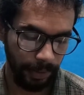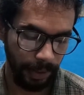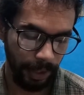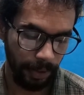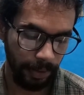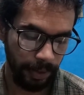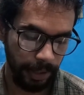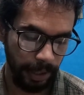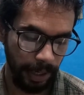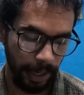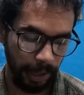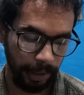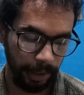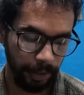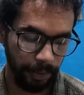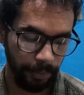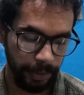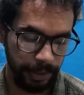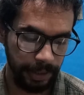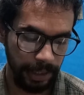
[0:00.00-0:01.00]
Now her
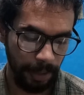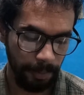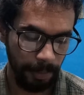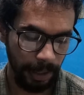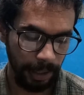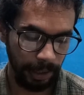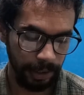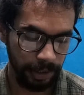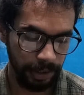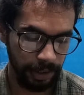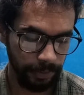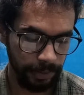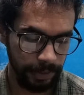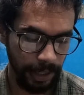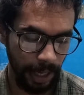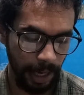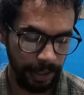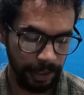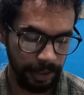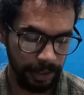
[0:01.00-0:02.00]
anger was ebbing and she was
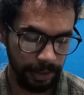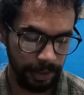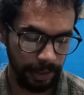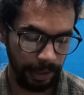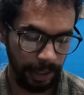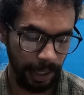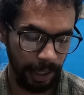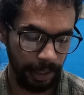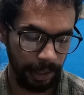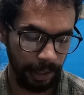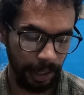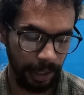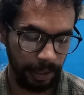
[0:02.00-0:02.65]
anxious again,